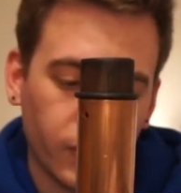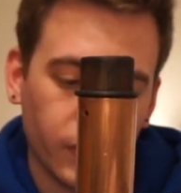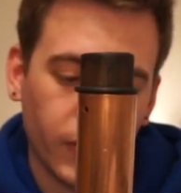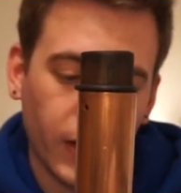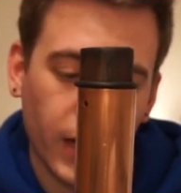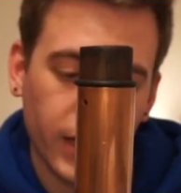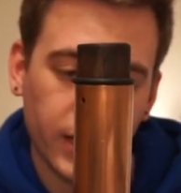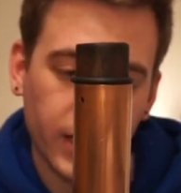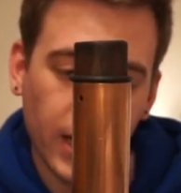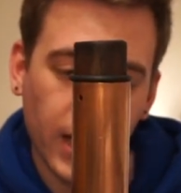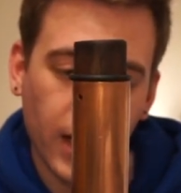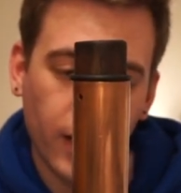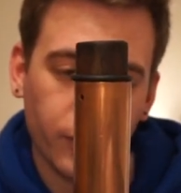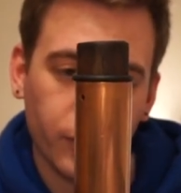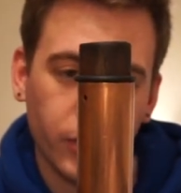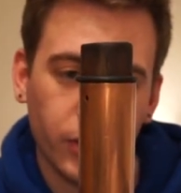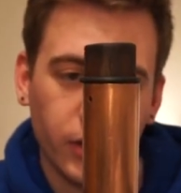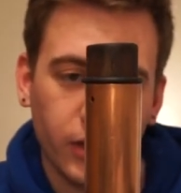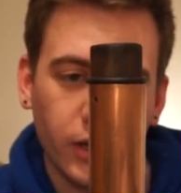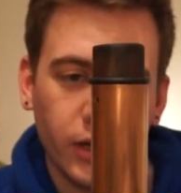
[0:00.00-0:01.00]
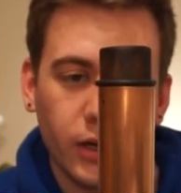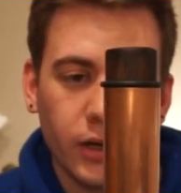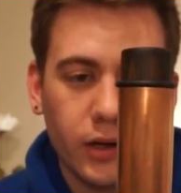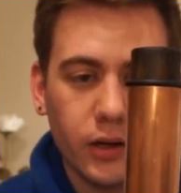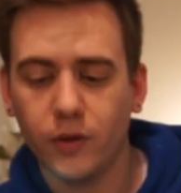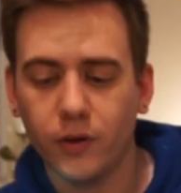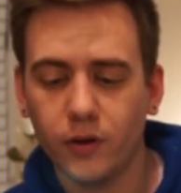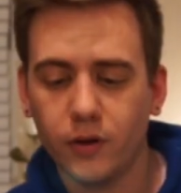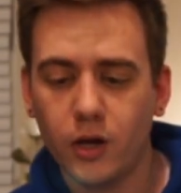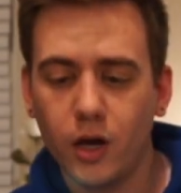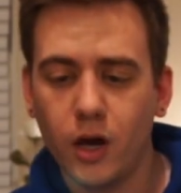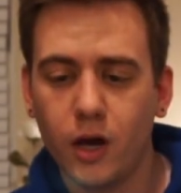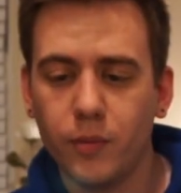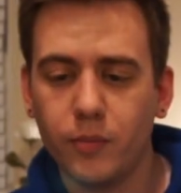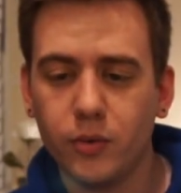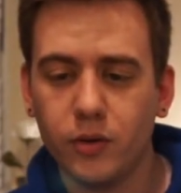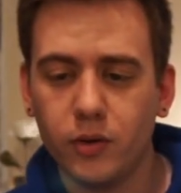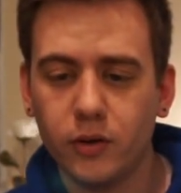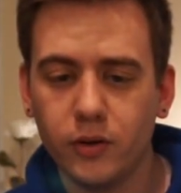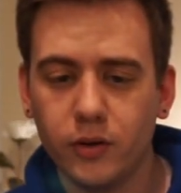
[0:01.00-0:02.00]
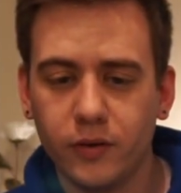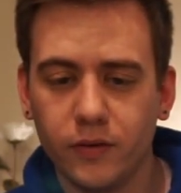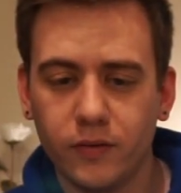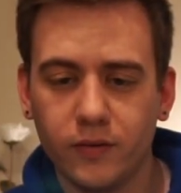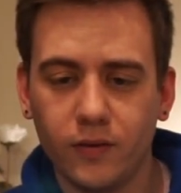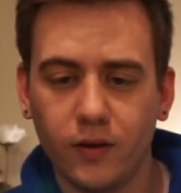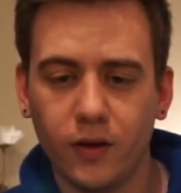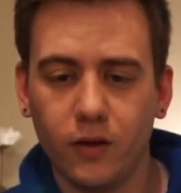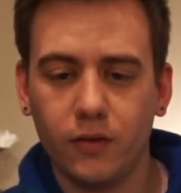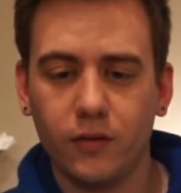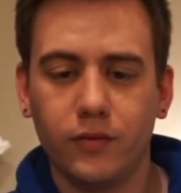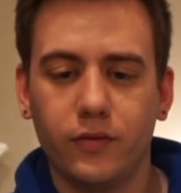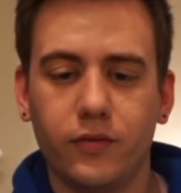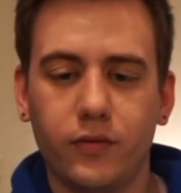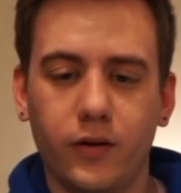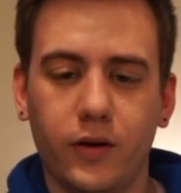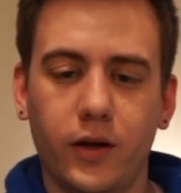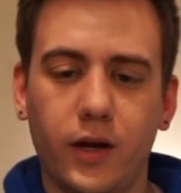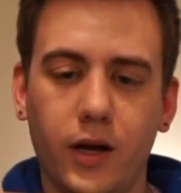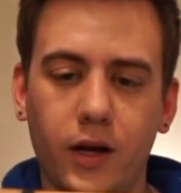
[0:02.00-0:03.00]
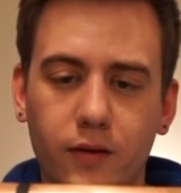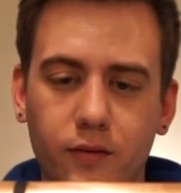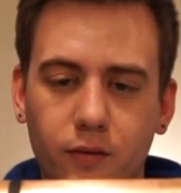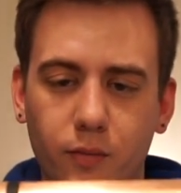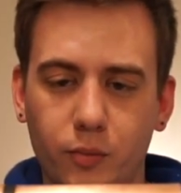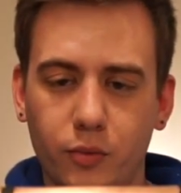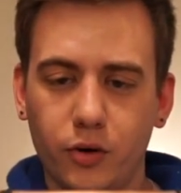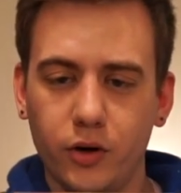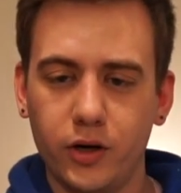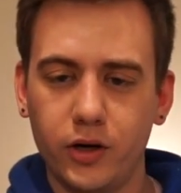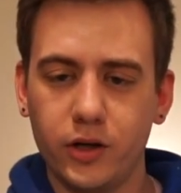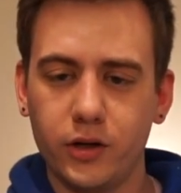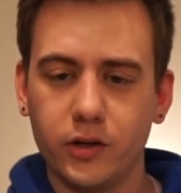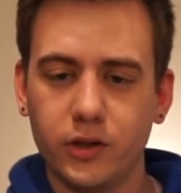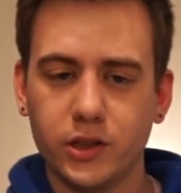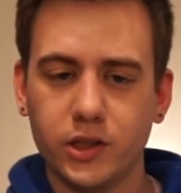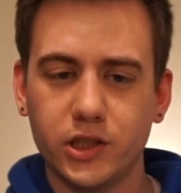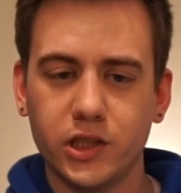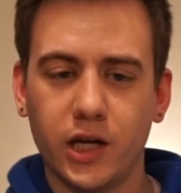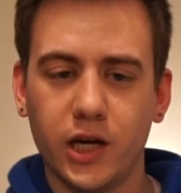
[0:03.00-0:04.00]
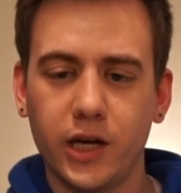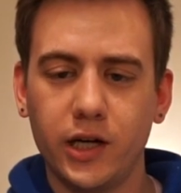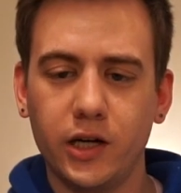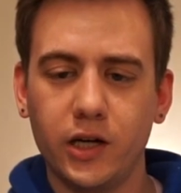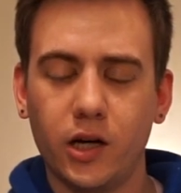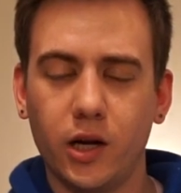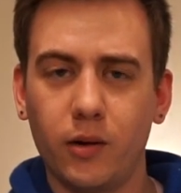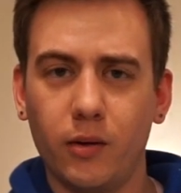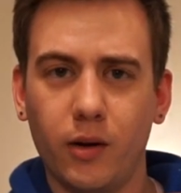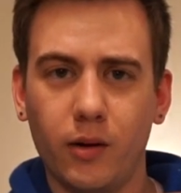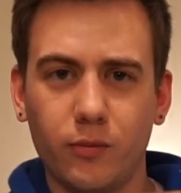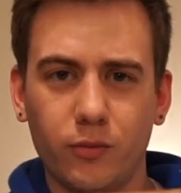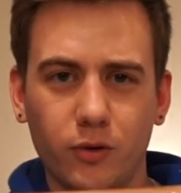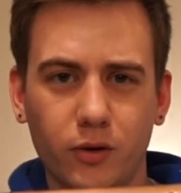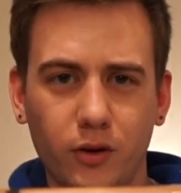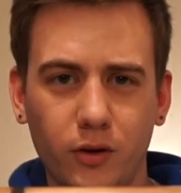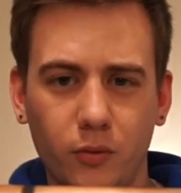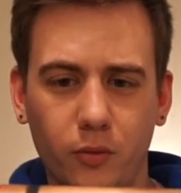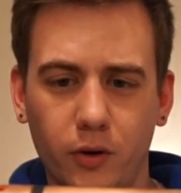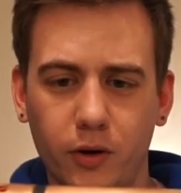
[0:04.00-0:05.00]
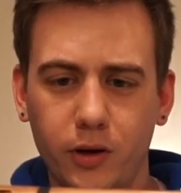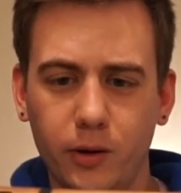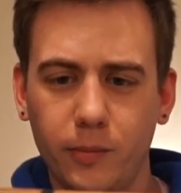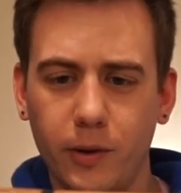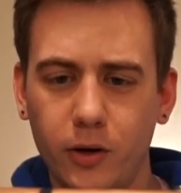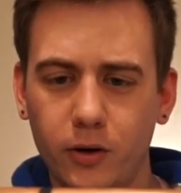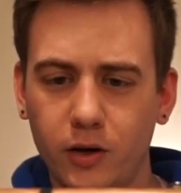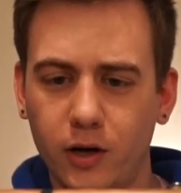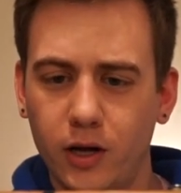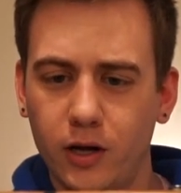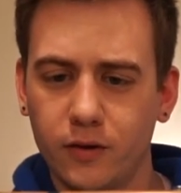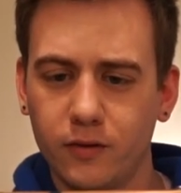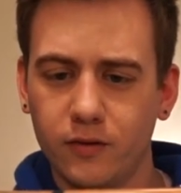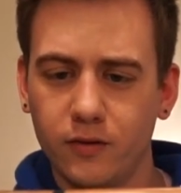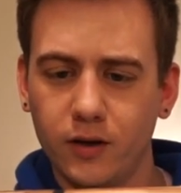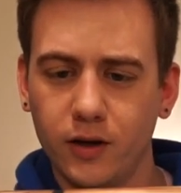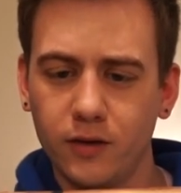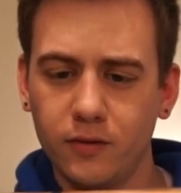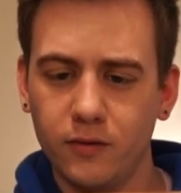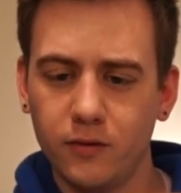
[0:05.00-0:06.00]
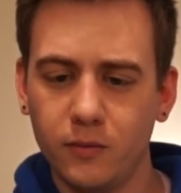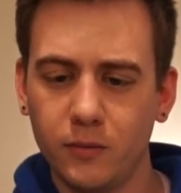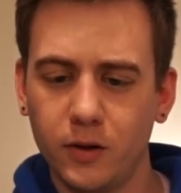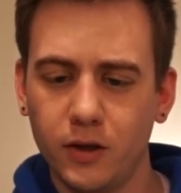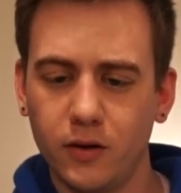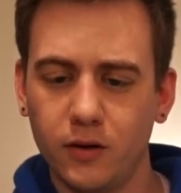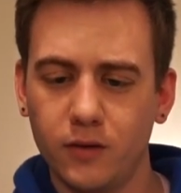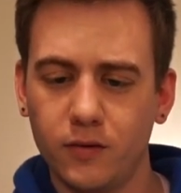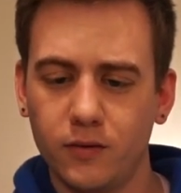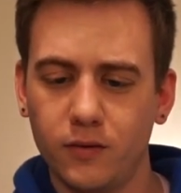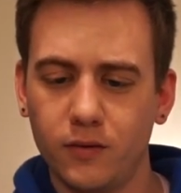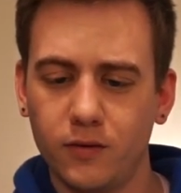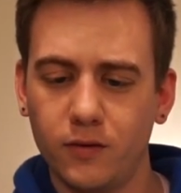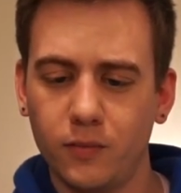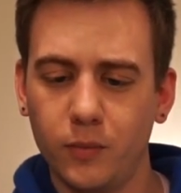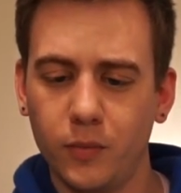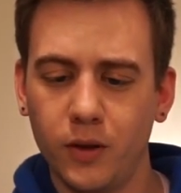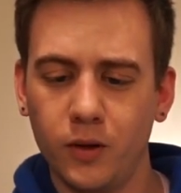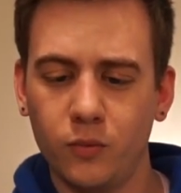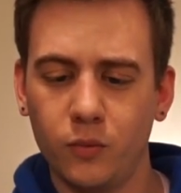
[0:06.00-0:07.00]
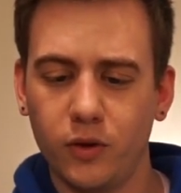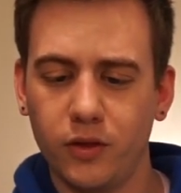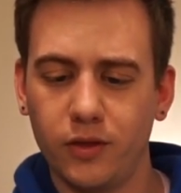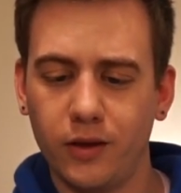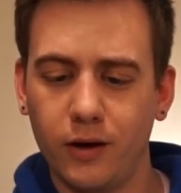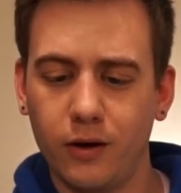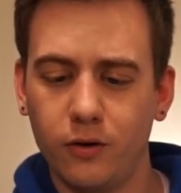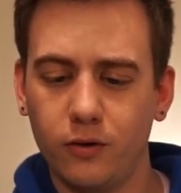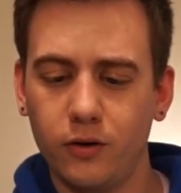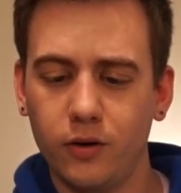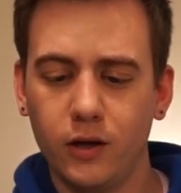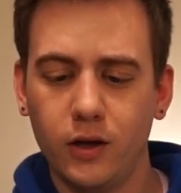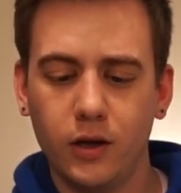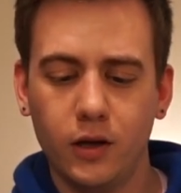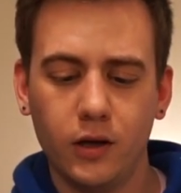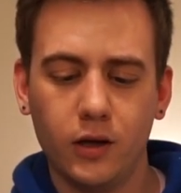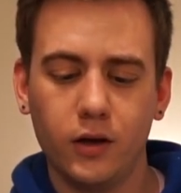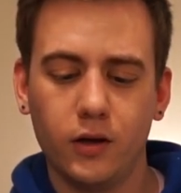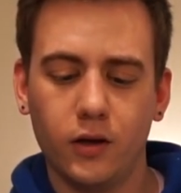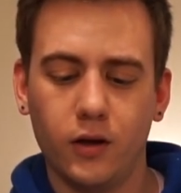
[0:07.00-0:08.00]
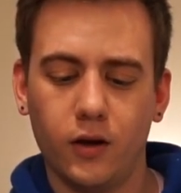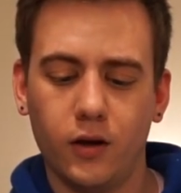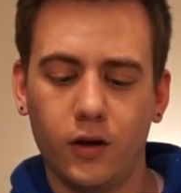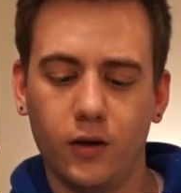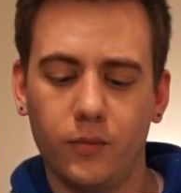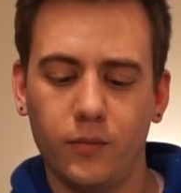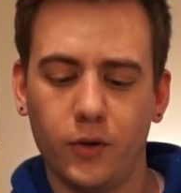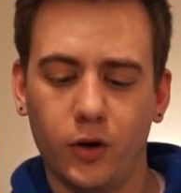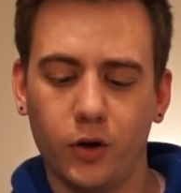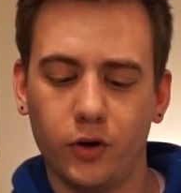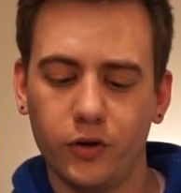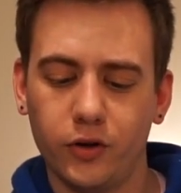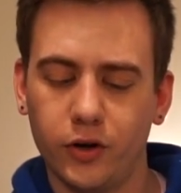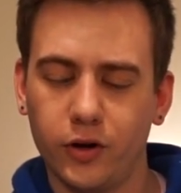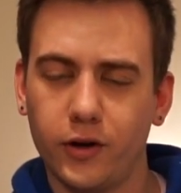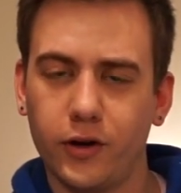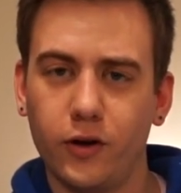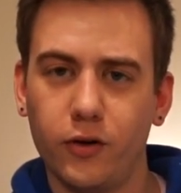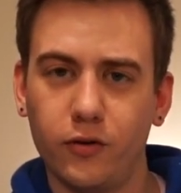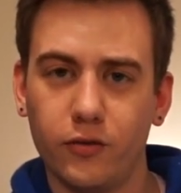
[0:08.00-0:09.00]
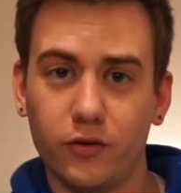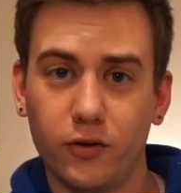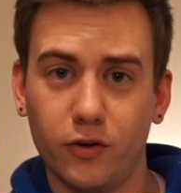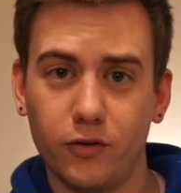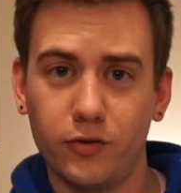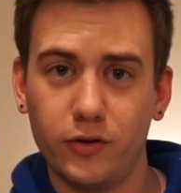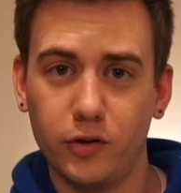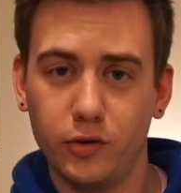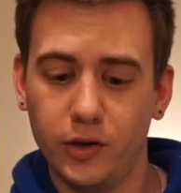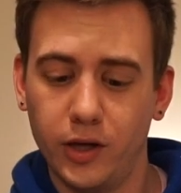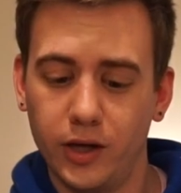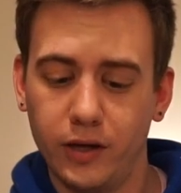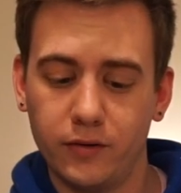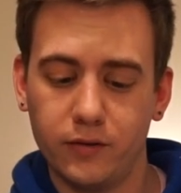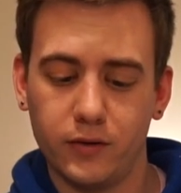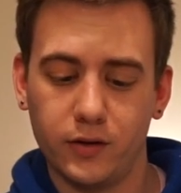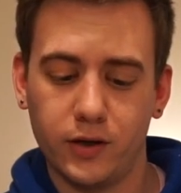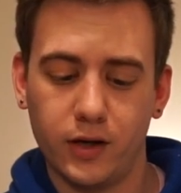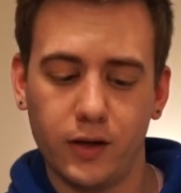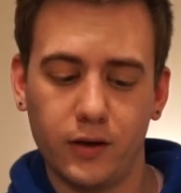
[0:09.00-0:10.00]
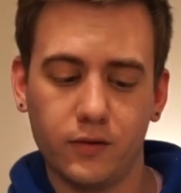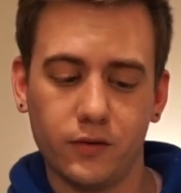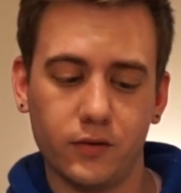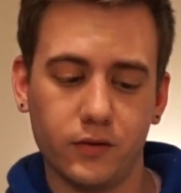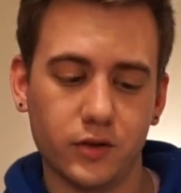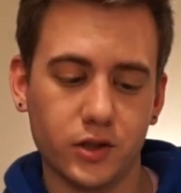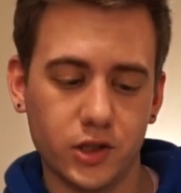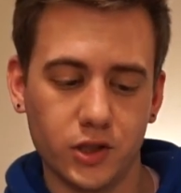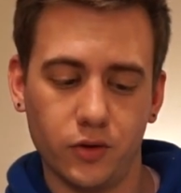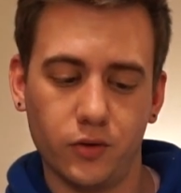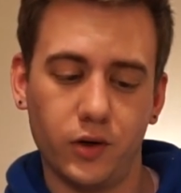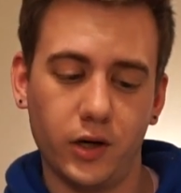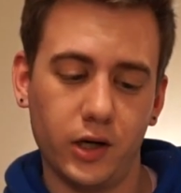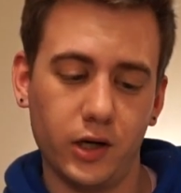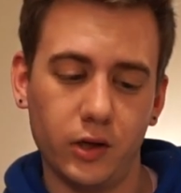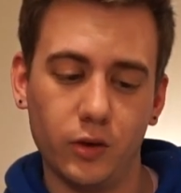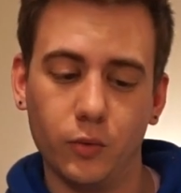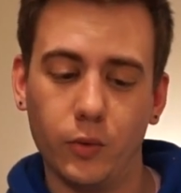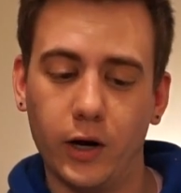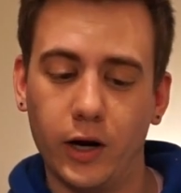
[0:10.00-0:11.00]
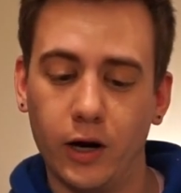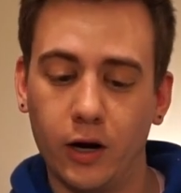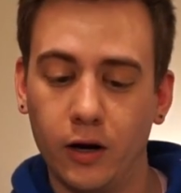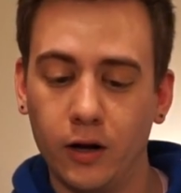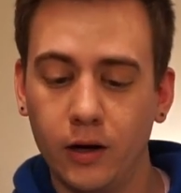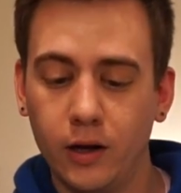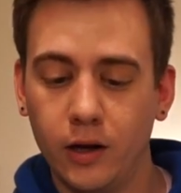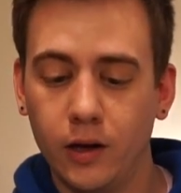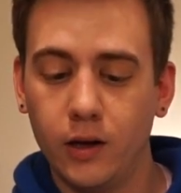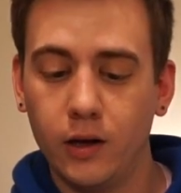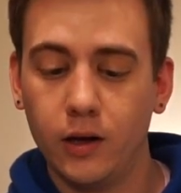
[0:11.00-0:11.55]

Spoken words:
that gap. The copper itself has a pretty good shine, and I'm not really worried about it oxidizing because it's been without a clear coat for a few days and it hasn't shown any wear.